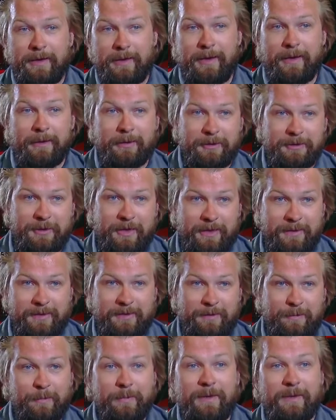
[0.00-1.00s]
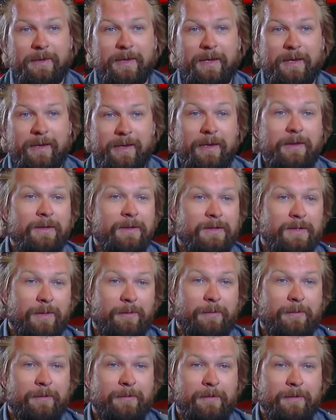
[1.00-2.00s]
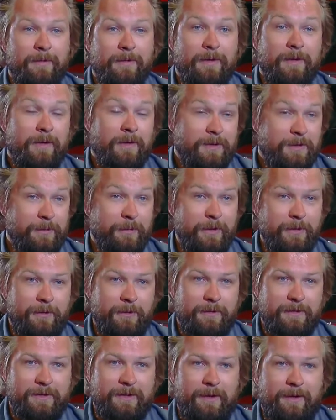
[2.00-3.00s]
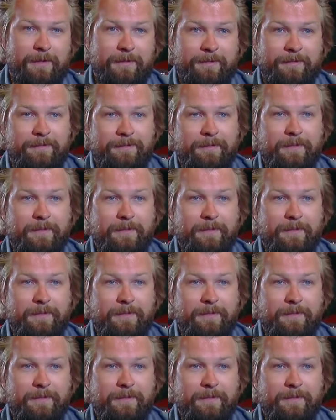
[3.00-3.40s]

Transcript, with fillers: it energizes a relay in the subwoofer so it turns on.